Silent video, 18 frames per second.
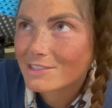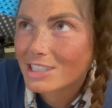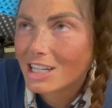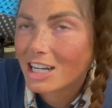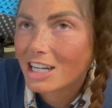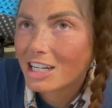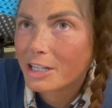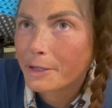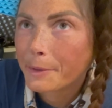
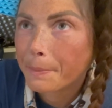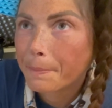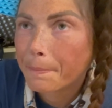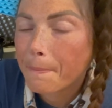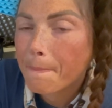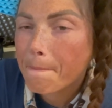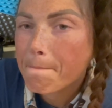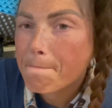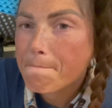um,
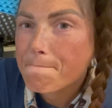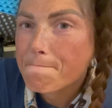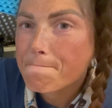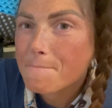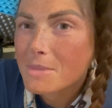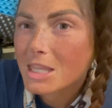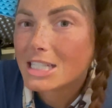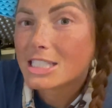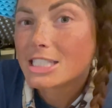
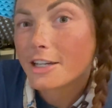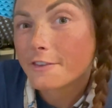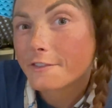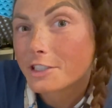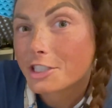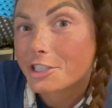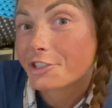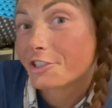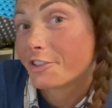
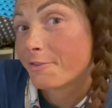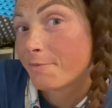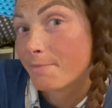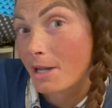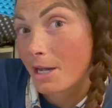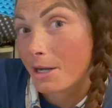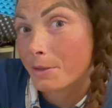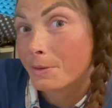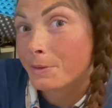definition of
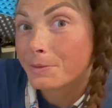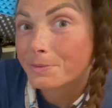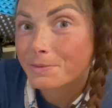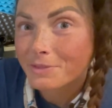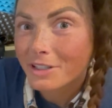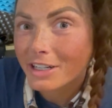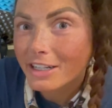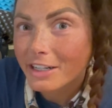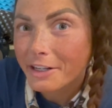pout
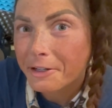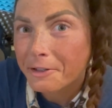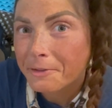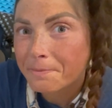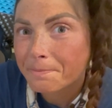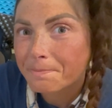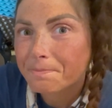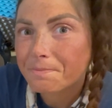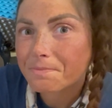right now.
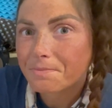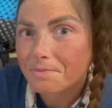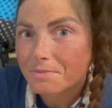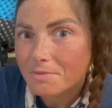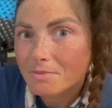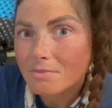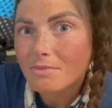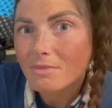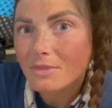
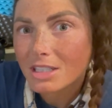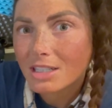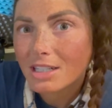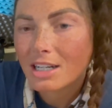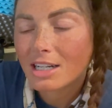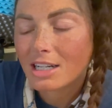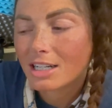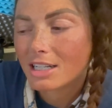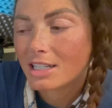
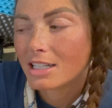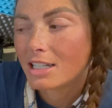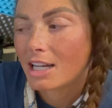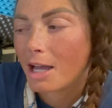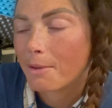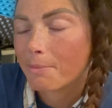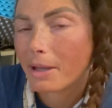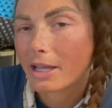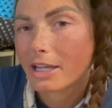Uh,
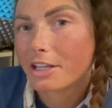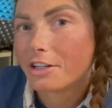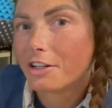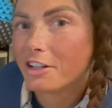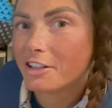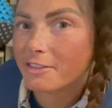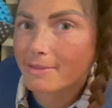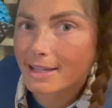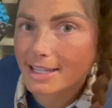I'm packing
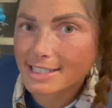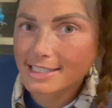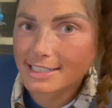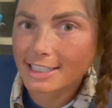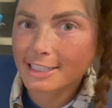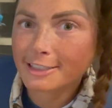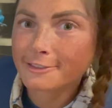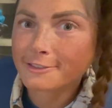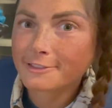all of my
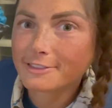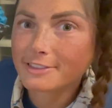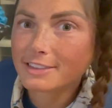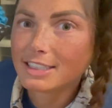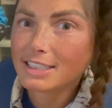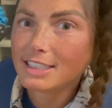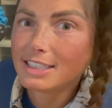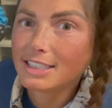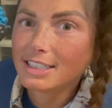stuff.
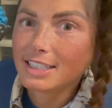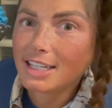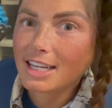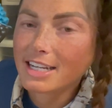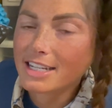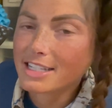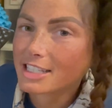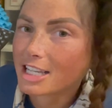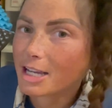
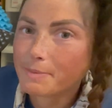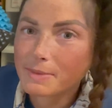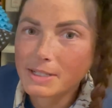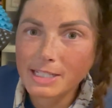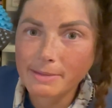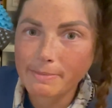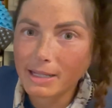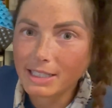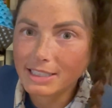He's come to
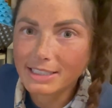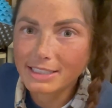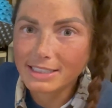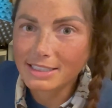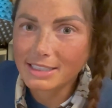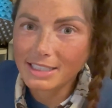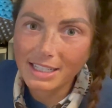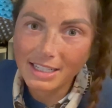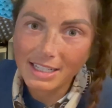smell it,
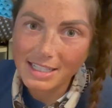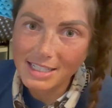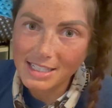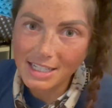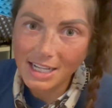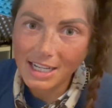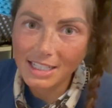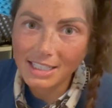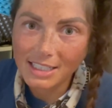and it's
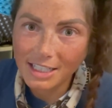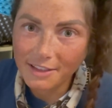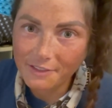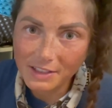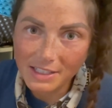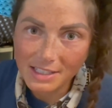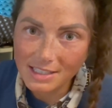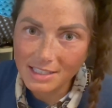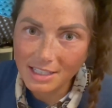none of
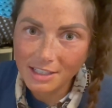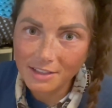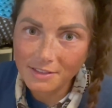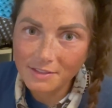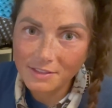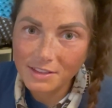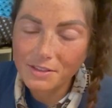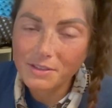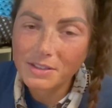his stuff.
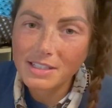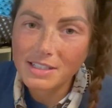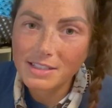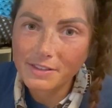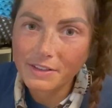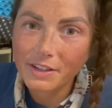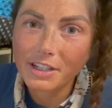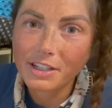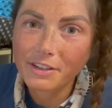So he's
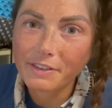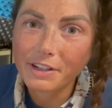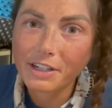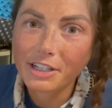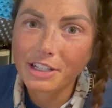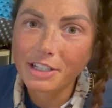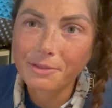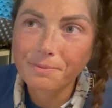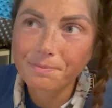very,
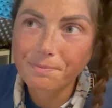very